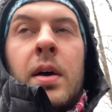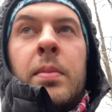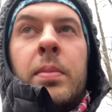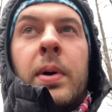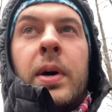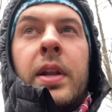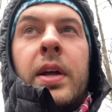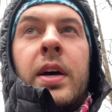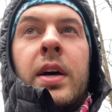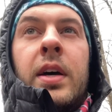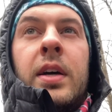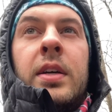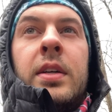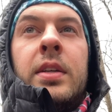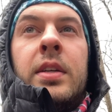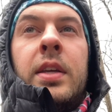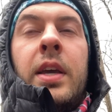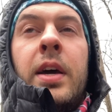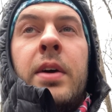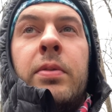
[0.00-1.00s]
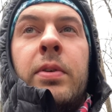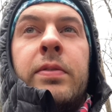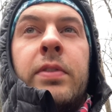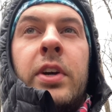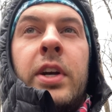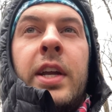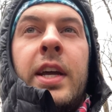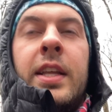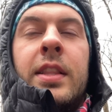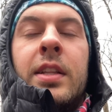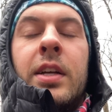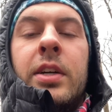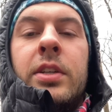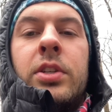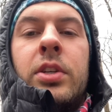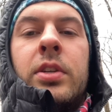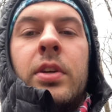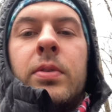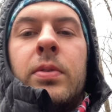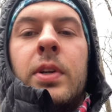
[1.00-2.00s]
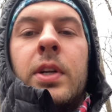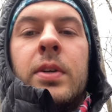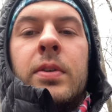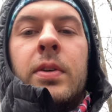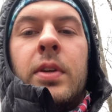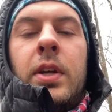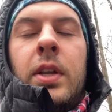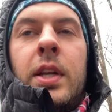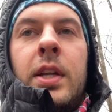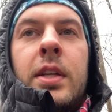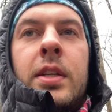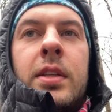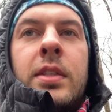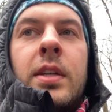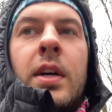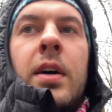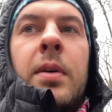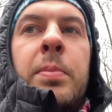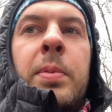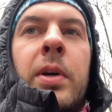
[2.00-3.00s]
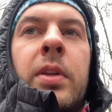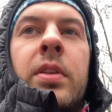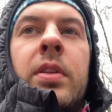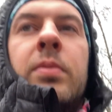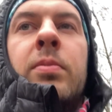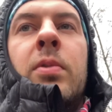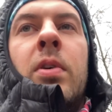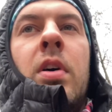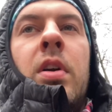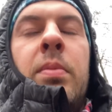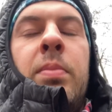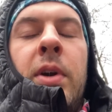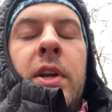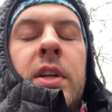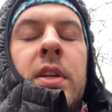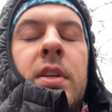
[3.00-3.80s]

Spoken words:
But yeah, we've already had lunch, so we don't really need to stop other than water breaks.